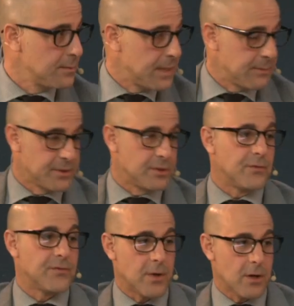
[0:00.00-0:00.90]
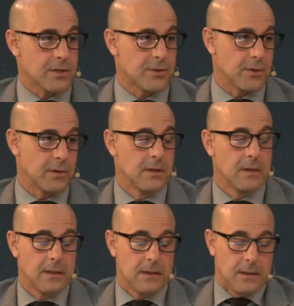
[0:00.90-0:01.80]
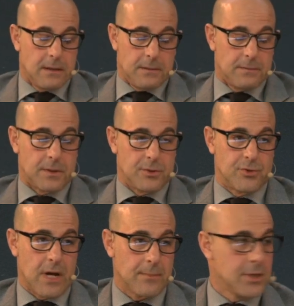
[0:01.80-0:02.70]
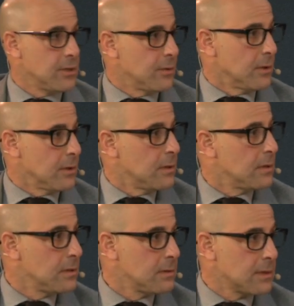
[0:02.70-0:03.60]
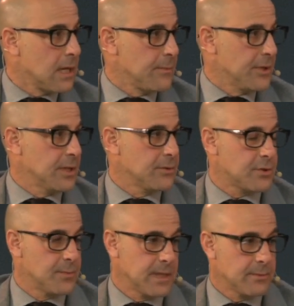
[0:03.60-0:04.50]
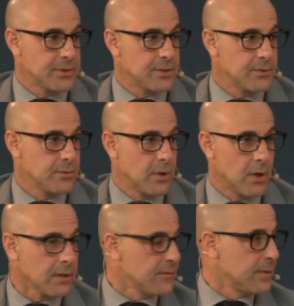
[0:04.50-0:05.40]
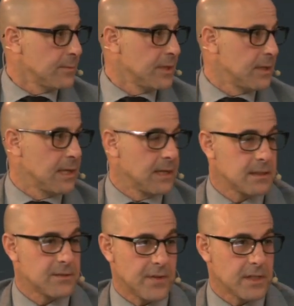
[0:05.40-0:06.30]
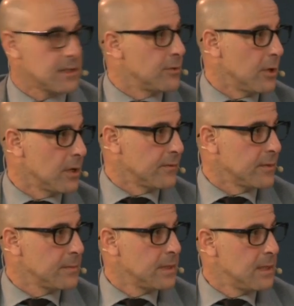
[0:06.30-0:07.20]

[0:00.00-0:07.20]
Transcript: be able to do farce or to drama or comedy. You should be able to do all of them, and, and it's fun to do all of them.